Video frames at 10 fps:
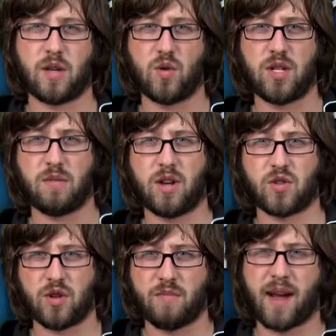a huge email
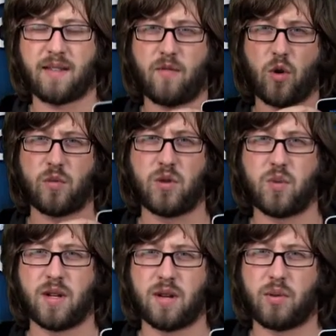stream back and forth
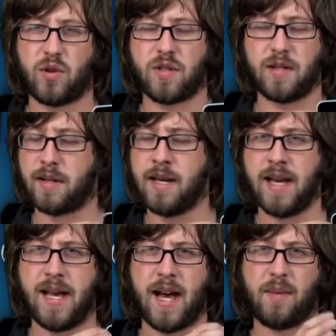between a person,
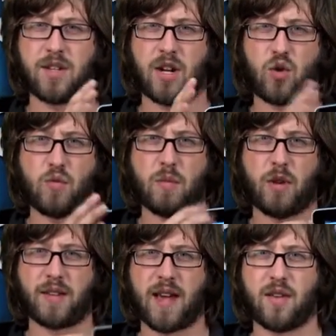um, it's going to group them
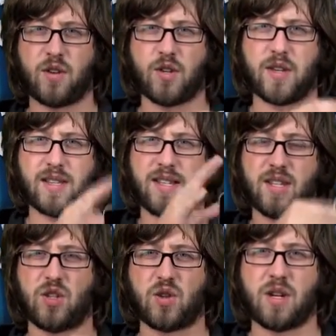all together so you can see
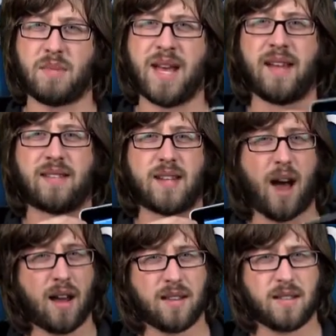the stream. It's
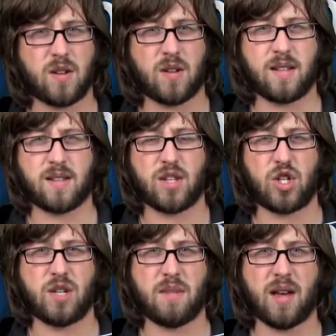not as good as the
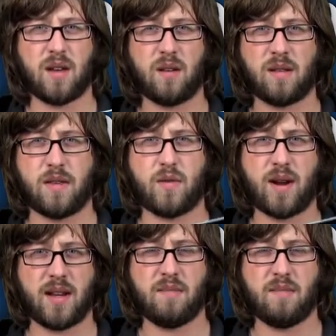Gmail threaded